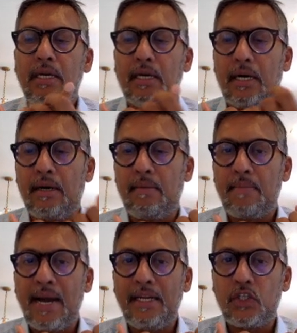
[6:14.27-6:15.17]

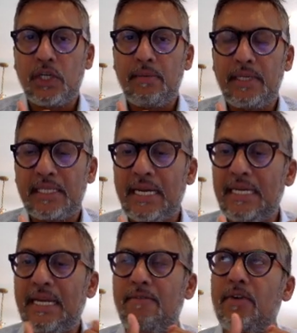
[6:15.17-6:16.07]
manager, because I
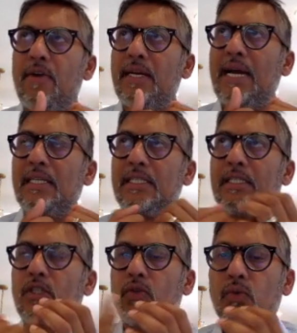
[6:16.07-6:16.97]
didn't have direct
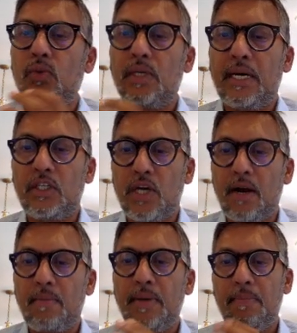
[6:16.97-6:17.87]
access to the
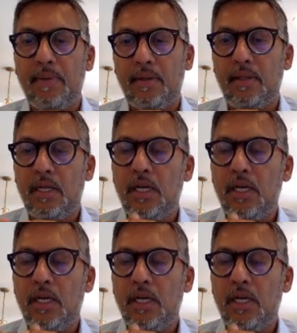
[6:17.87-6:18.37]
HR people.